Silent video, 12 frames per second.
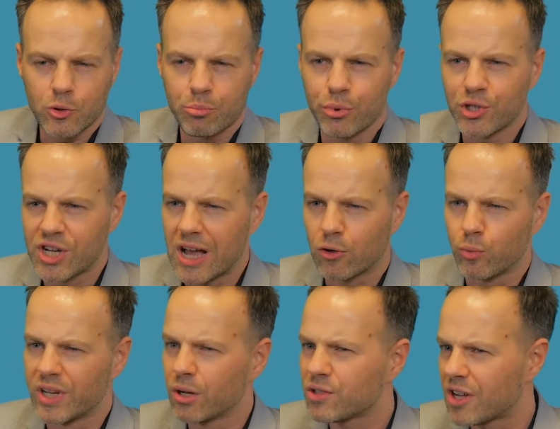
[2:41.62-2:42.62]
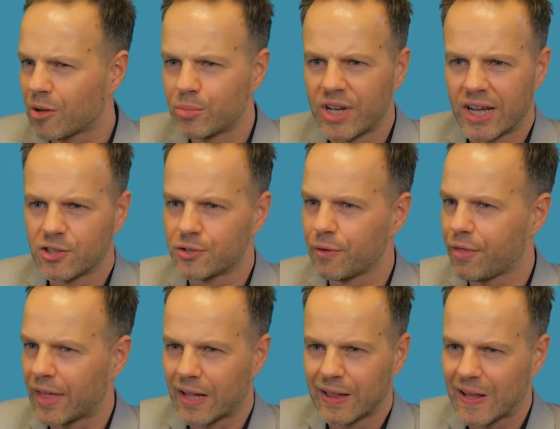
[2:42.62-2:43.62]
to push out Windows updates to
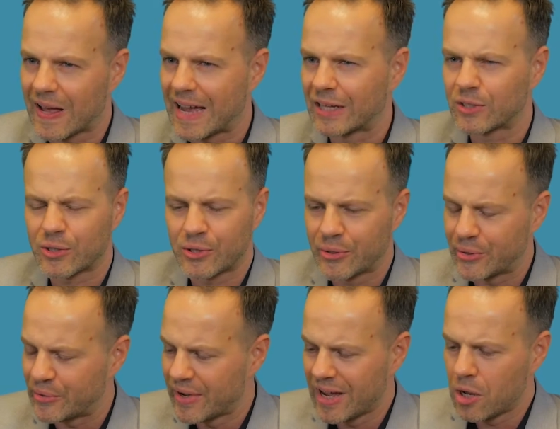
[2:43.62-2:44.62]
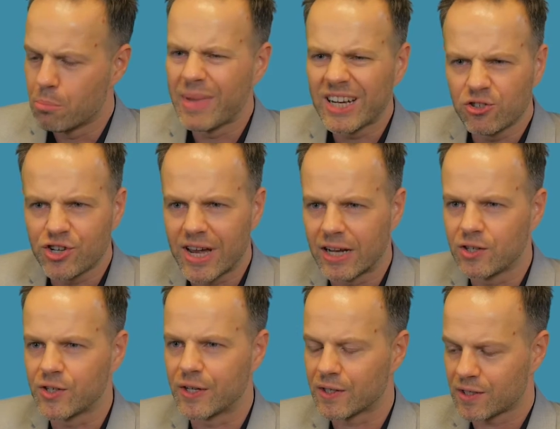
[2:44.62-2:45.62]
thin clients, to make
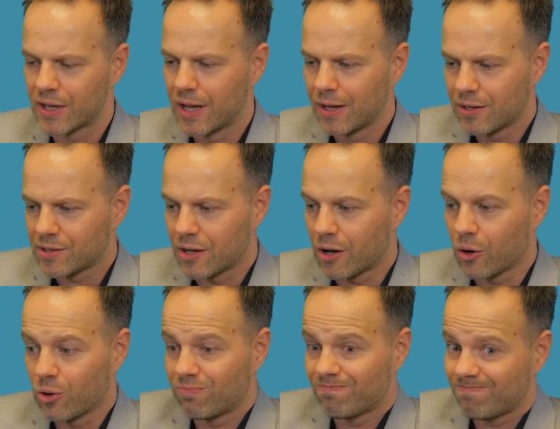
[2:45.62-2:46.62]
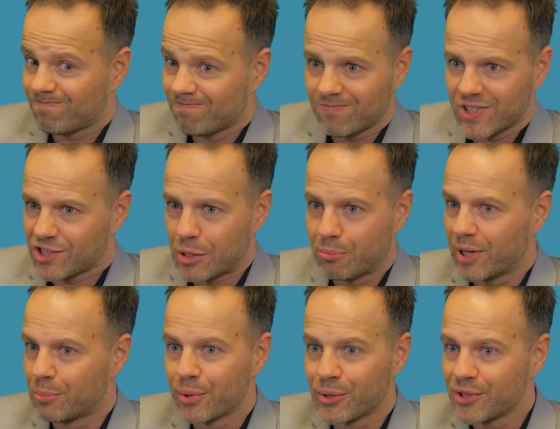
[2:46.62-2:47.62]
changes. So, simply
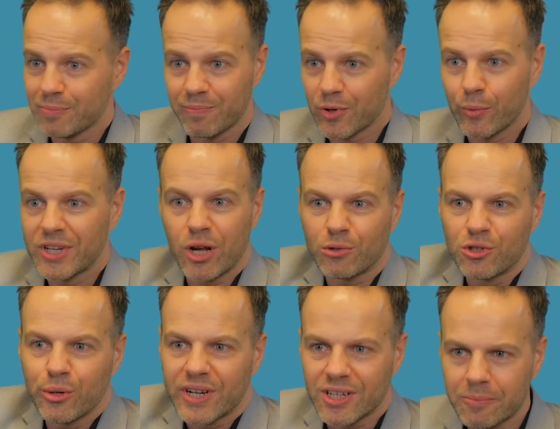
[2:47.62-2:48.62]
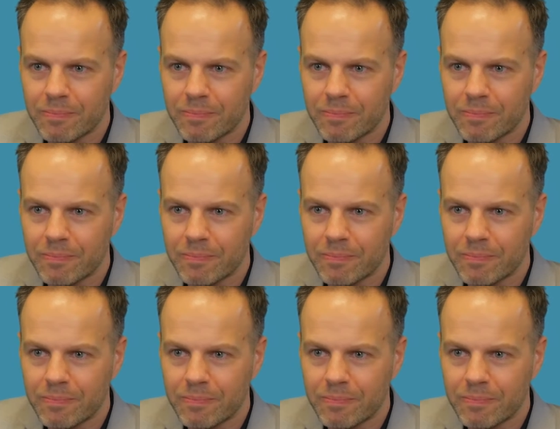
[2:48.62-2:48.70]
put, we don't do it.